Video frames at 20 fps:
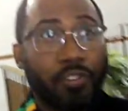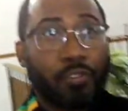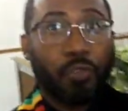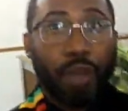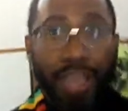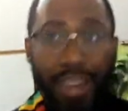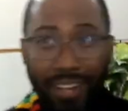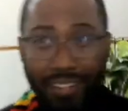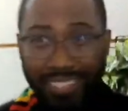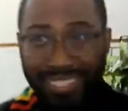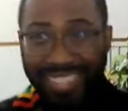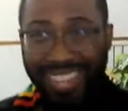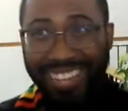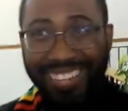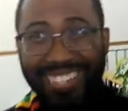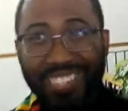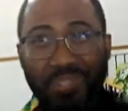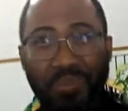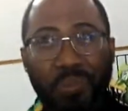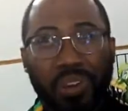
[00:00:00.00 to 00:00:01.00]
right outside
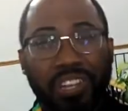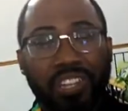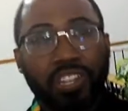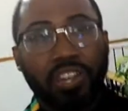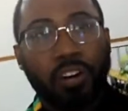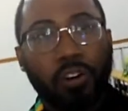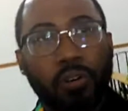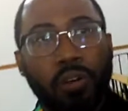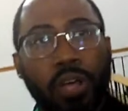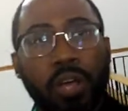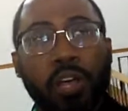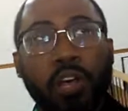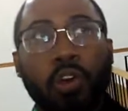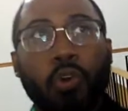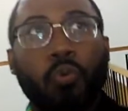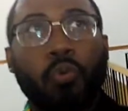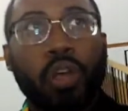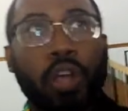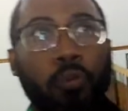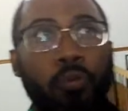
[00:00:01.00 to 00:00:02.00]
this window
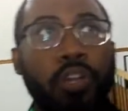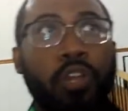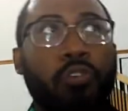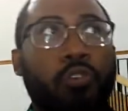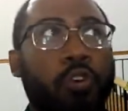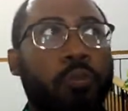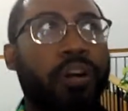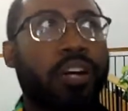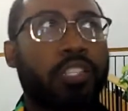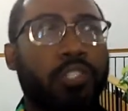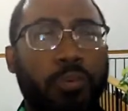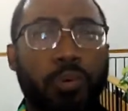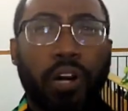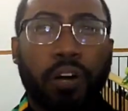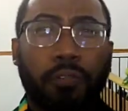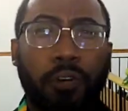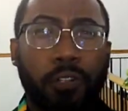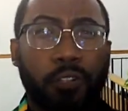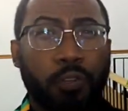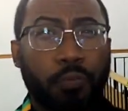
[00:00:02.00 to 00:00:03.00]
where we grow about
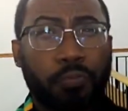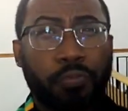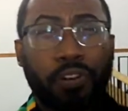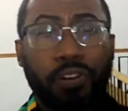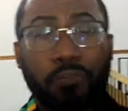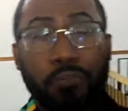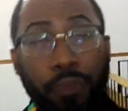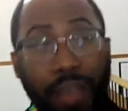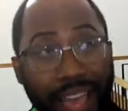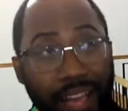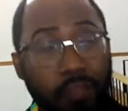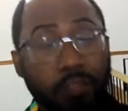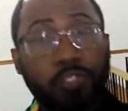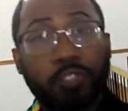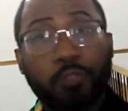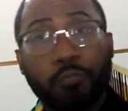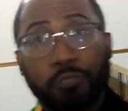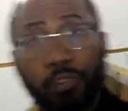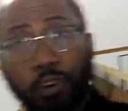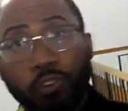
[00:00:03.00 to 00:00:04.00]
1,200 pounds
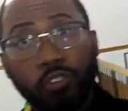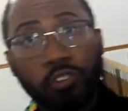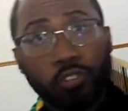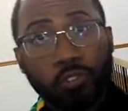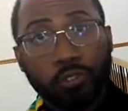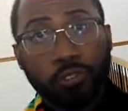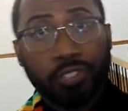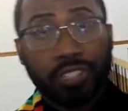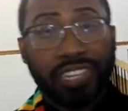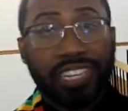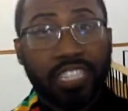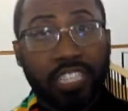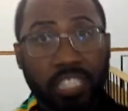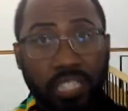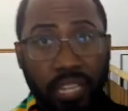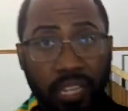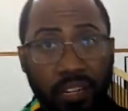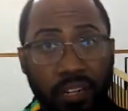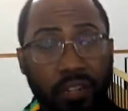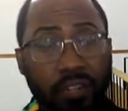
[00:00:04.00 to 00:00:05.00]
of produce each
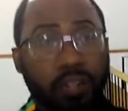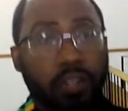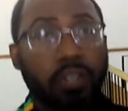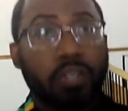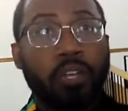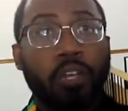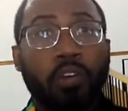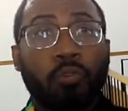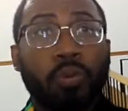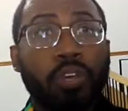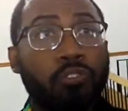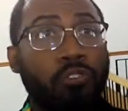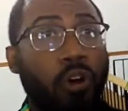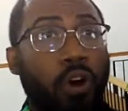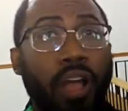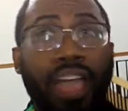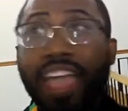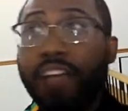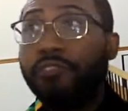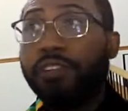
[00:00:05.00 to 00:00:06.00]
year. We
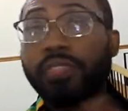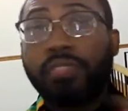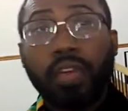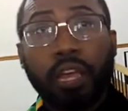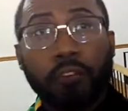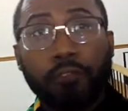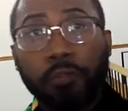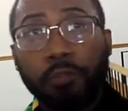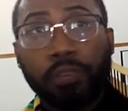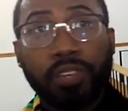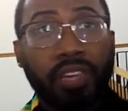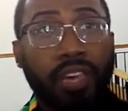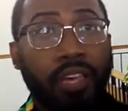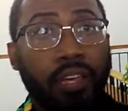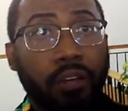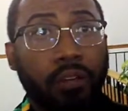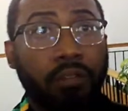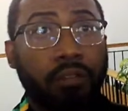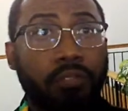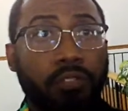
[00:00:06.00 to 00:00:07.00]
grow everything from
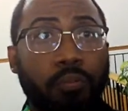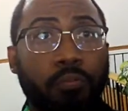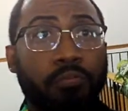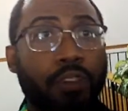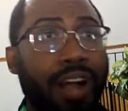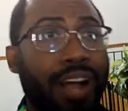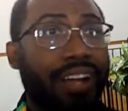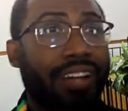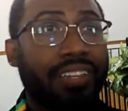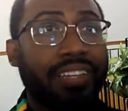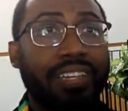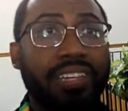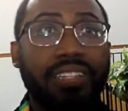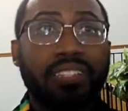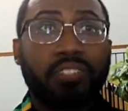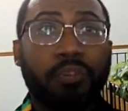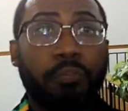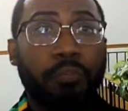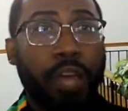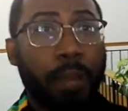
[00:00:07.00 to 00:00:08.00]
kale to broccoli
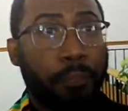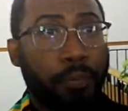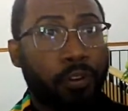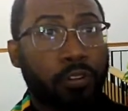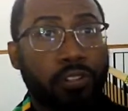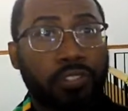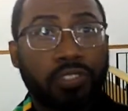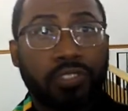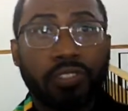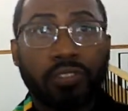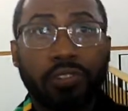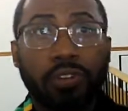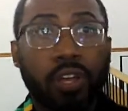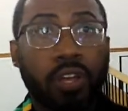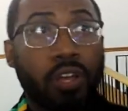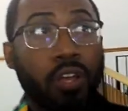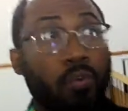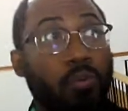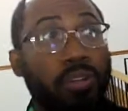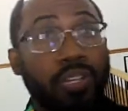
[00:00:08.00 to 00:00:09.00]
to peppers
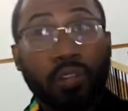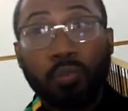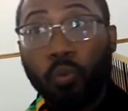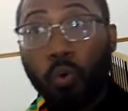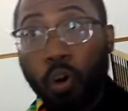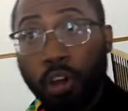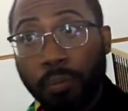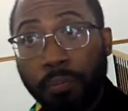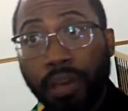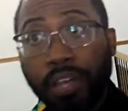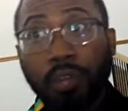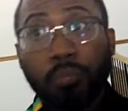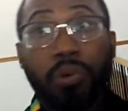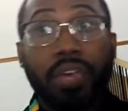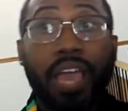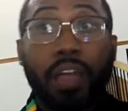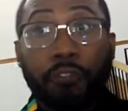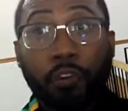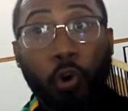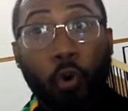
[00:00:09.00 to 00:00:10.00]
we did watermelon. We
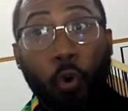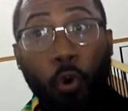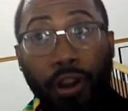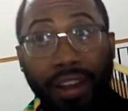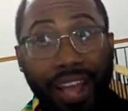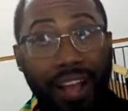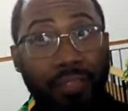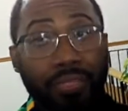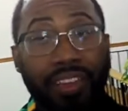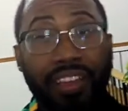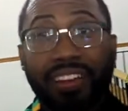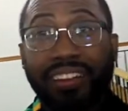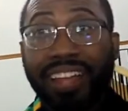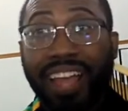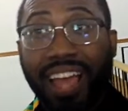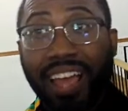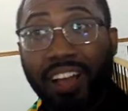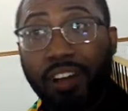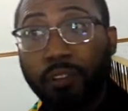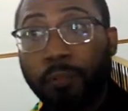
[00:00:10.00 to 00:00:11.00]
have corn out there
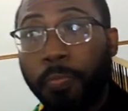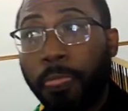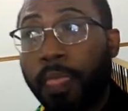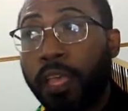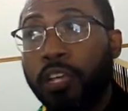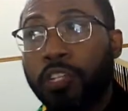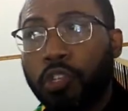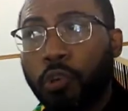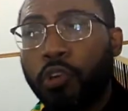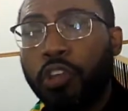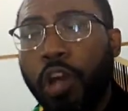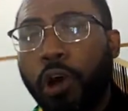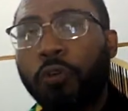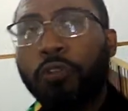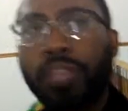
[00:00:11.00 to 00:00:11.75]
now. So you don't